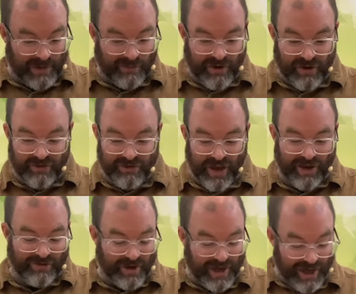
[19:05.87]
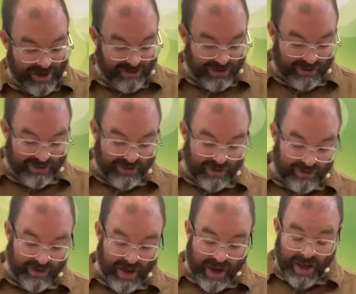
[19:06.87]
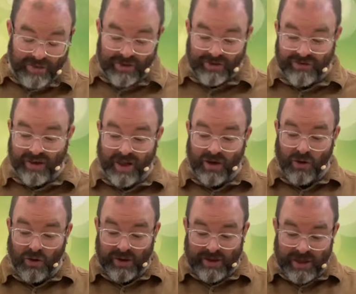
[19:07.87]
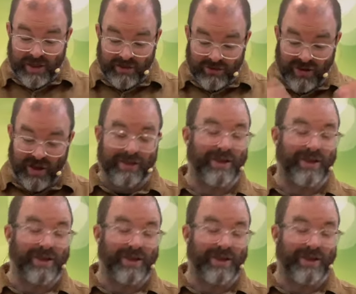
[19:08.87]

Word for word: Verse 6 again, Jesus is in the synagogue teaching.